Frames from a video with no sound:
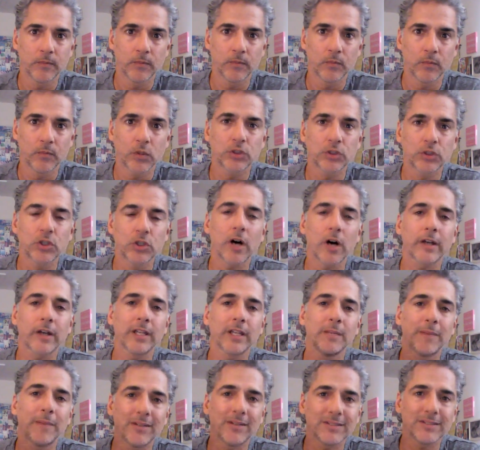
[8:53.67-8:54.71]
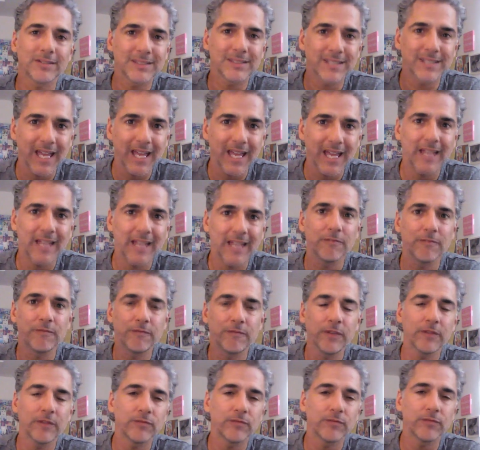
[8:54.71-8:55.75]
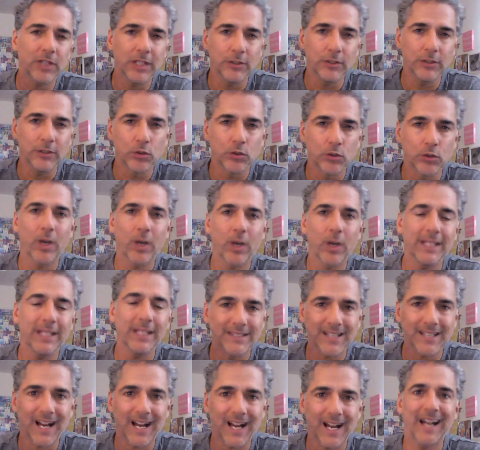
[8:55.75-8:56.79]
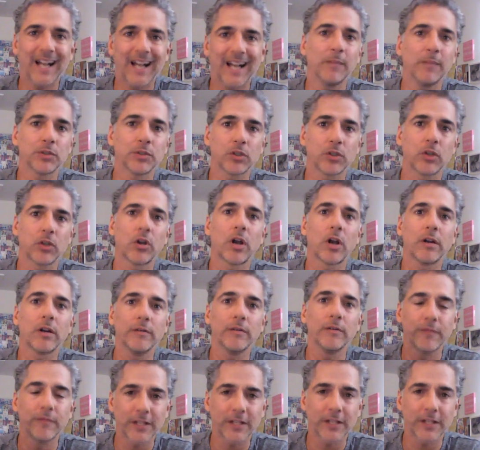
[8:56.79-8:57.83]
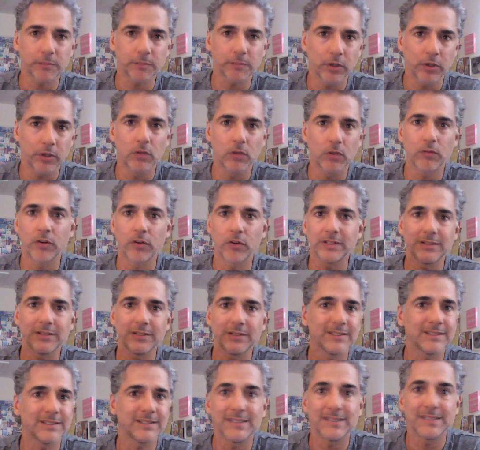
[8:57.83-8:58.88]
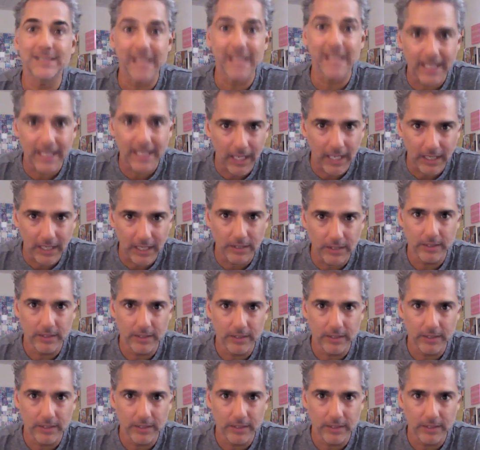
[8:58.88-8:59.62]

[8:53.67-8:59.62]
we're talking about 10, 15, 20 times on our investment over a decade.